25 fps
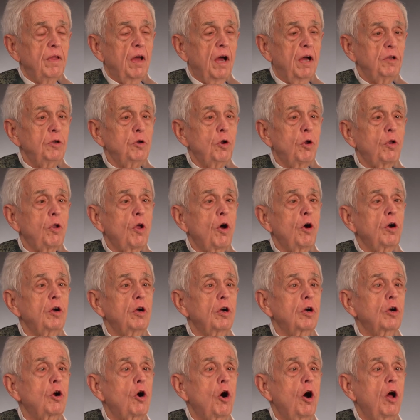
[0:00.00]
I no
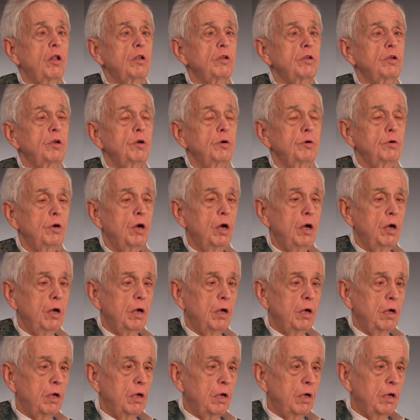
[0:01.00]
longer call you
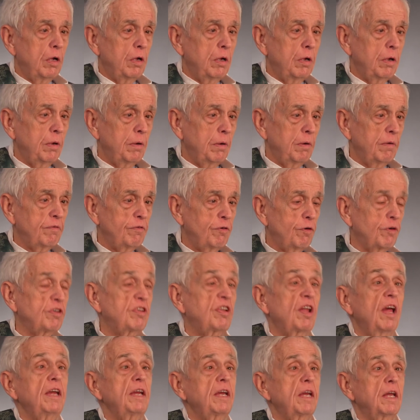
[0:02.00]

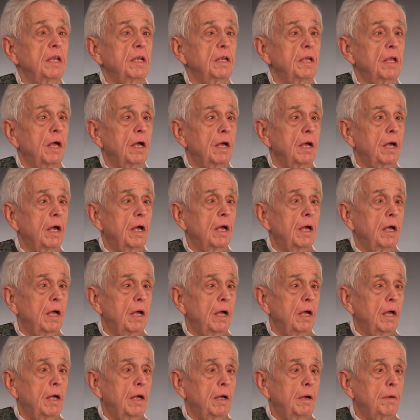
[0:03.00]
forsaken,
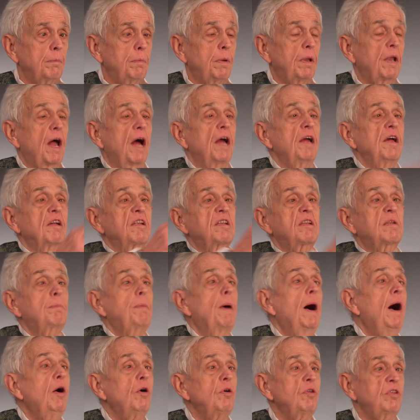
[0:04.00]
but I
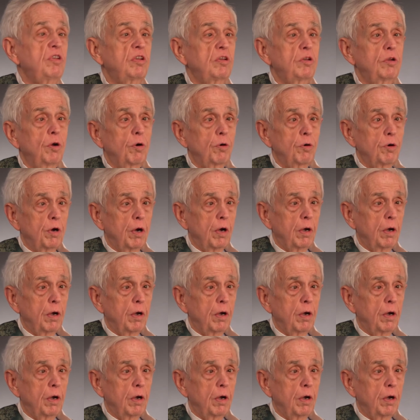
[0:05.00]
espouse you.